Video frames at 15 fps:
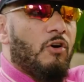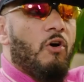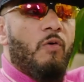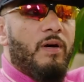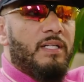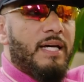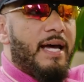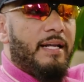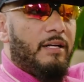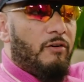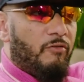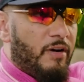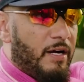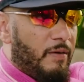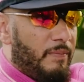always had it
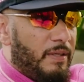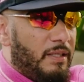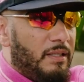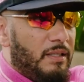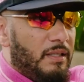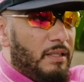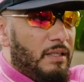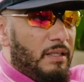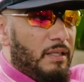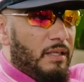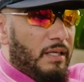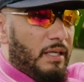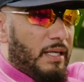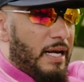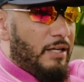around me.
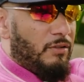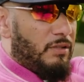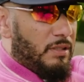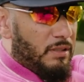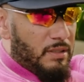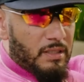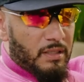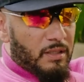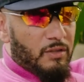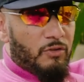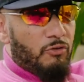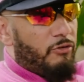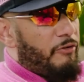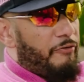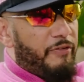And I used to
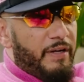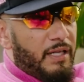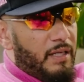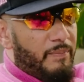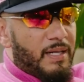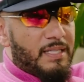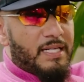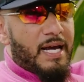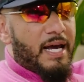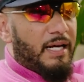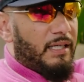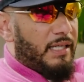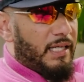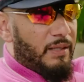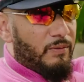do graffiti. My
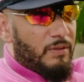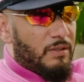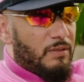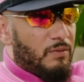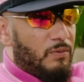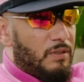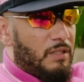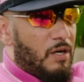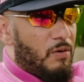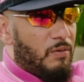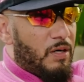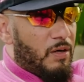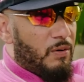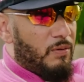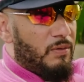tag name was was
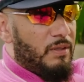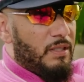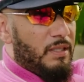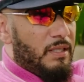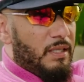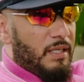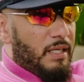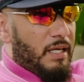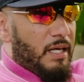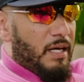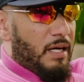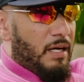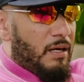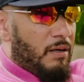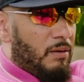Loco,
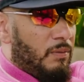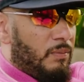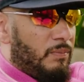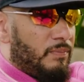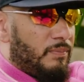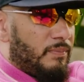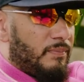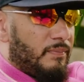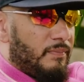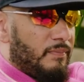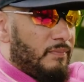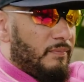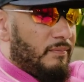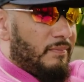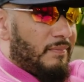um,
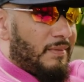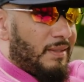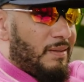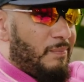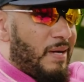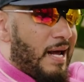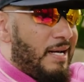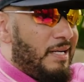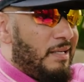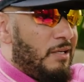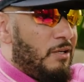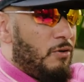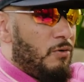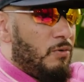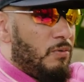but I didn't
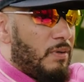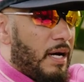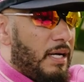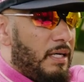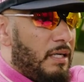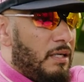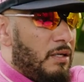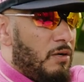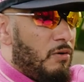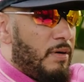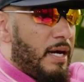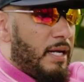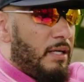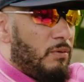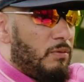know I didn't know
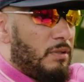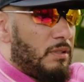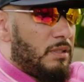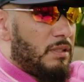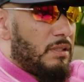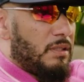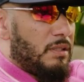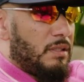that it was,